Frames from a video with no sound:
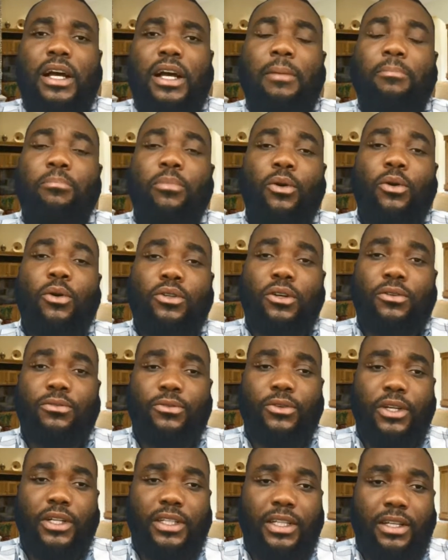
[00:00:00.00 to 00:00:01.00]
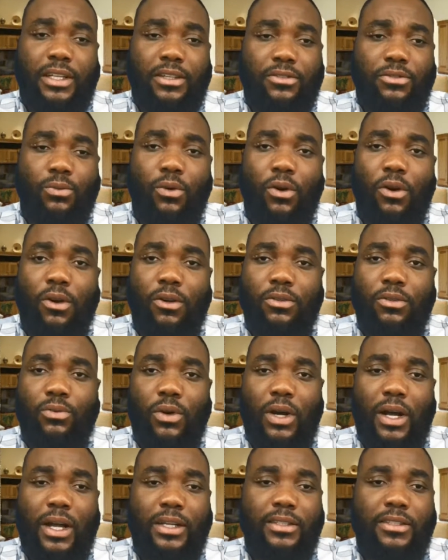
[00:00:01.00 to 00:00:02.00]
Abode of Greatness
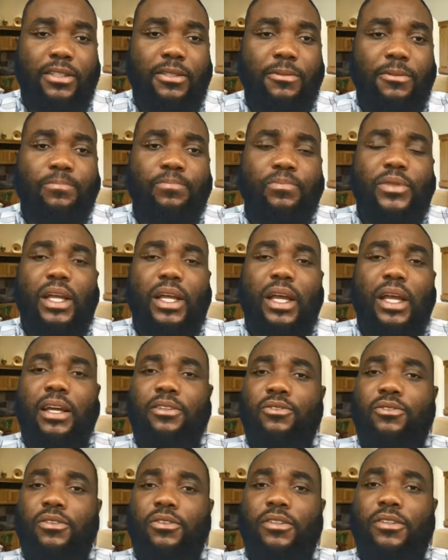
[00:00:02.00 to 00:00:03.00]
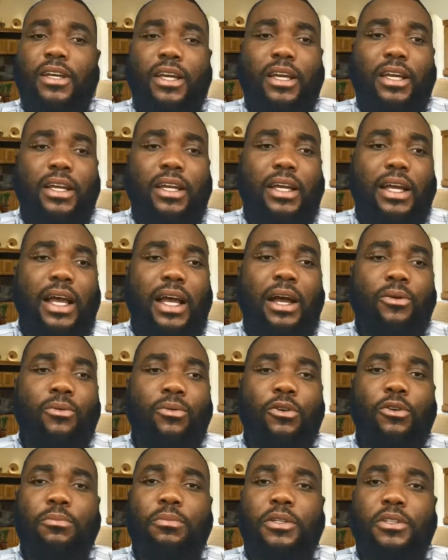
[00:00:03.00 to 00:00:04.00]
Worldwide. And today I
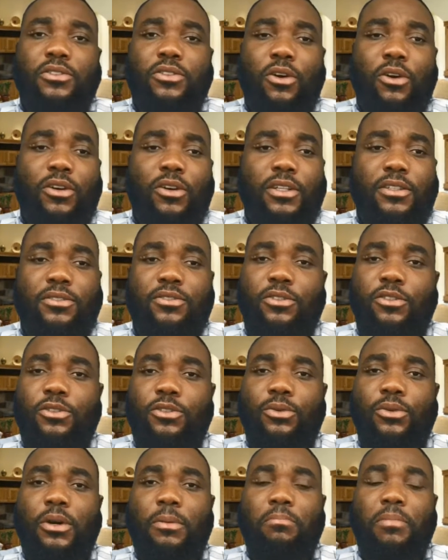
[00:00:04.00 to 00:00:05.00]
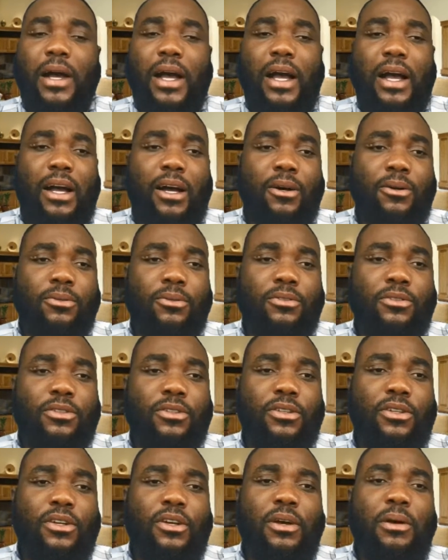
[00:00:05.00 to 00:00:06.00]
will be talking to you about
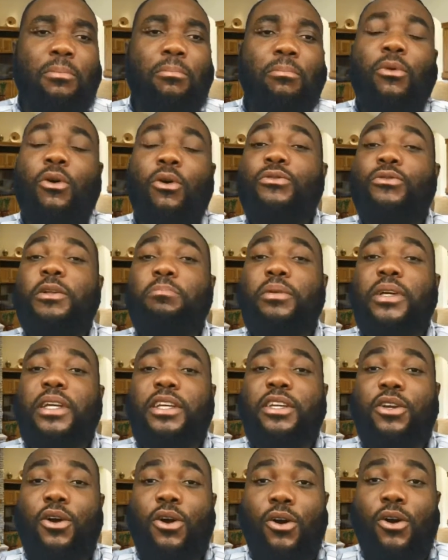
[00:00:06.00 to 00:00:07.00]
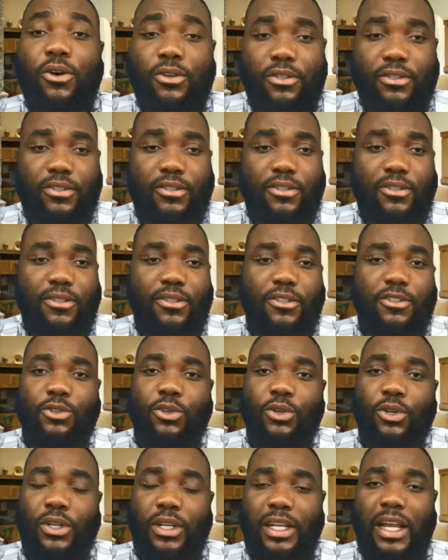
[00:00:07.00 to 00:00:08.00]
moving beyond
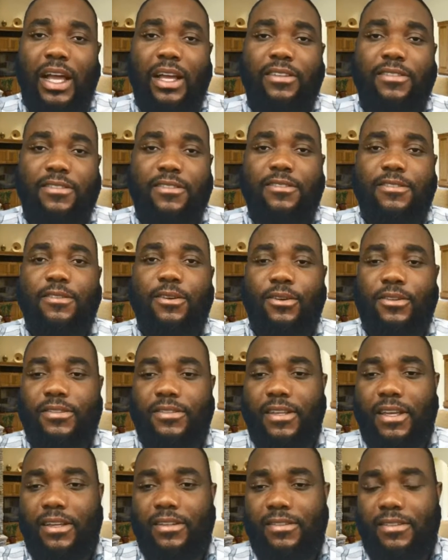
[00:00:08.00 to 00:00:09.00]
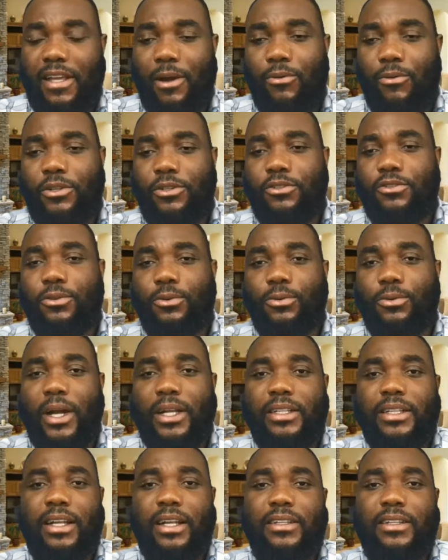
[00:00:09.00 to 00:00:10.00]
your last success. I want you to
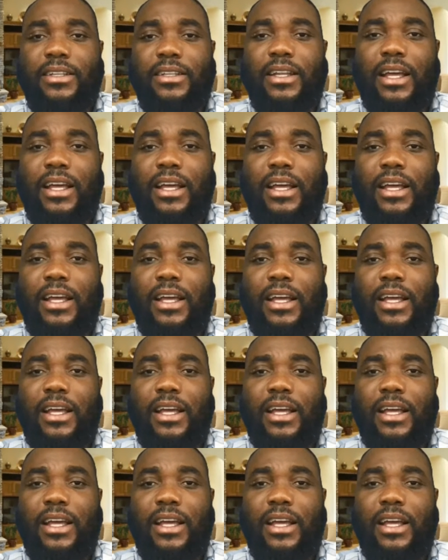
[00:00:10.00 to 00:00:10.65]
write that down.